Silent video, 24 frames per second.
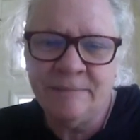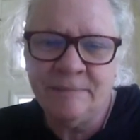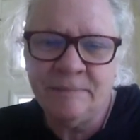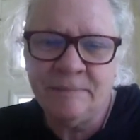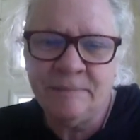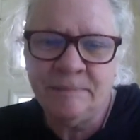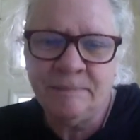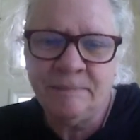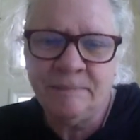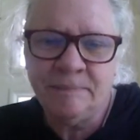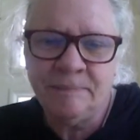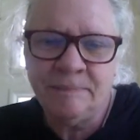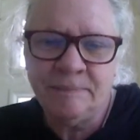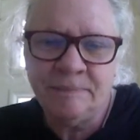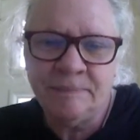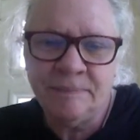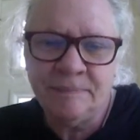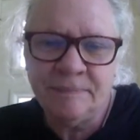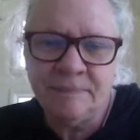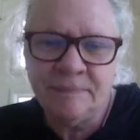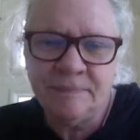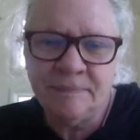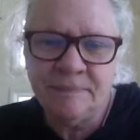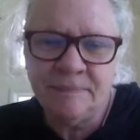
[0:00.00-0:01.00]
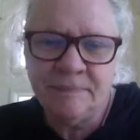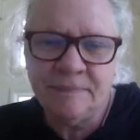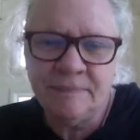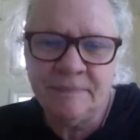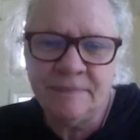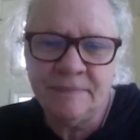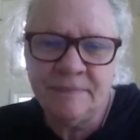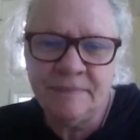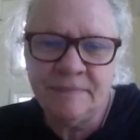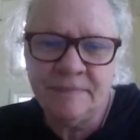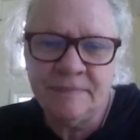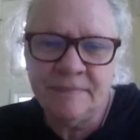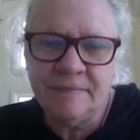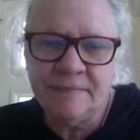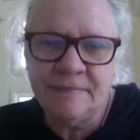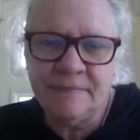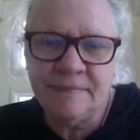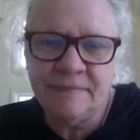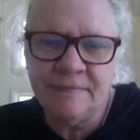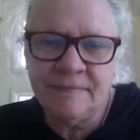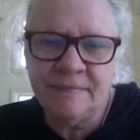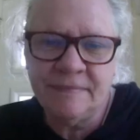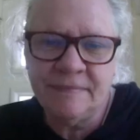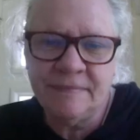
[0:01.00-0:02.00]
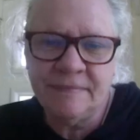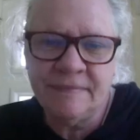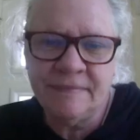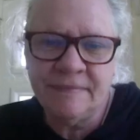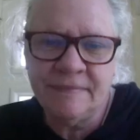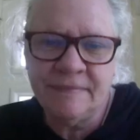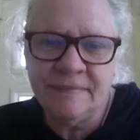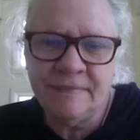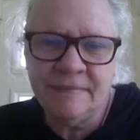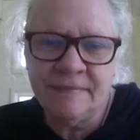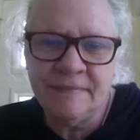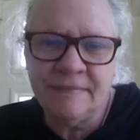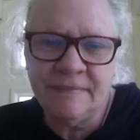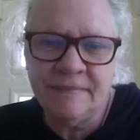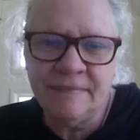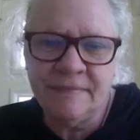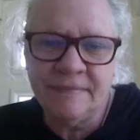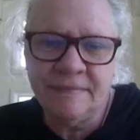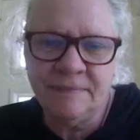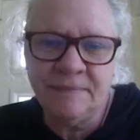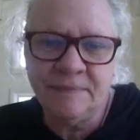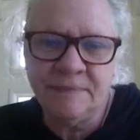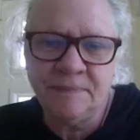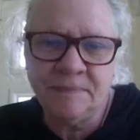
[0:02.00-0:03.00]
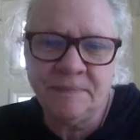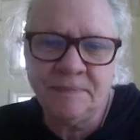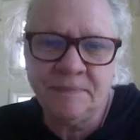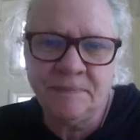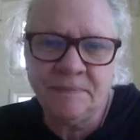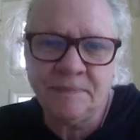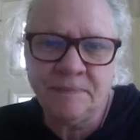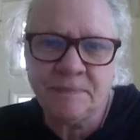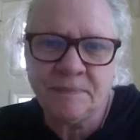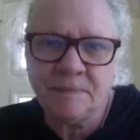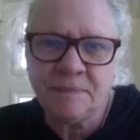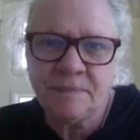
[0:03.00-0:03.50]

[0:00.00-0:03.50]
No words are spoken by the person on screen.